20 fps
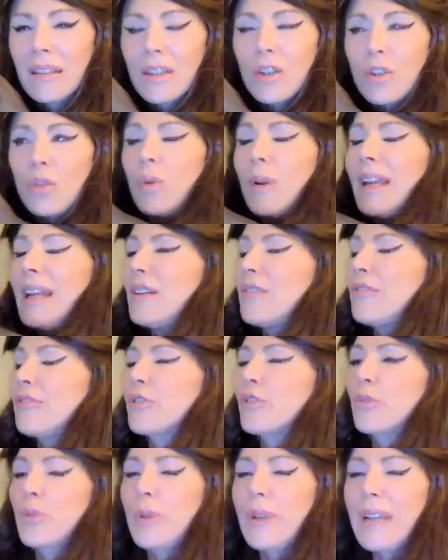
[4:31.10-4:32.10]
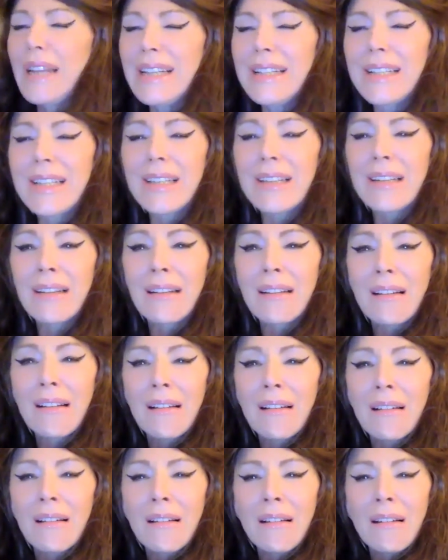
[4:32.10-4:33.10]
Queen of Crete,
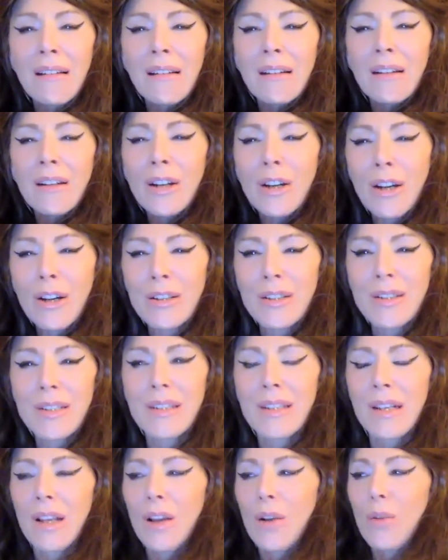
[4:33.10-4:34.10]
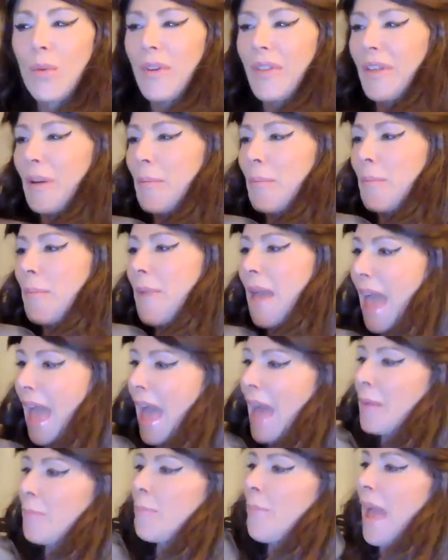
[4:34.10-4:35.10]
cursed with a
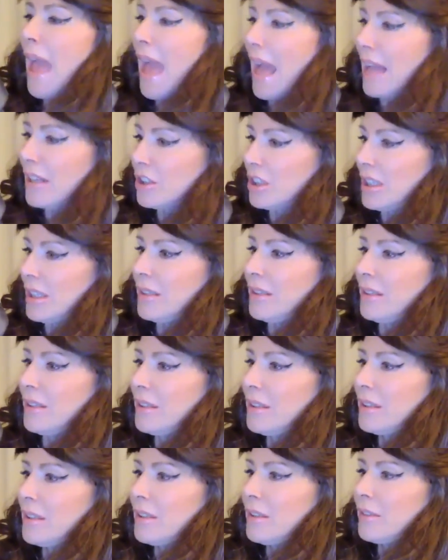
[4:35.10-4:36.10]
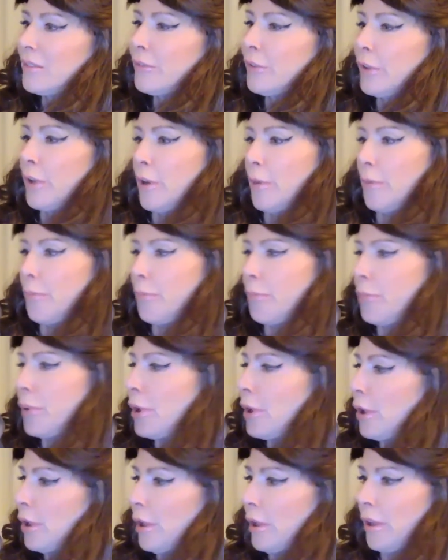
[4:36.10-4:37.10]
mad passion for a
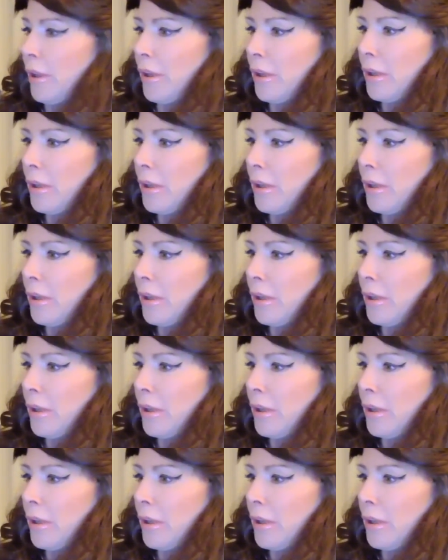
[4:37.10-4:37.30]
bull.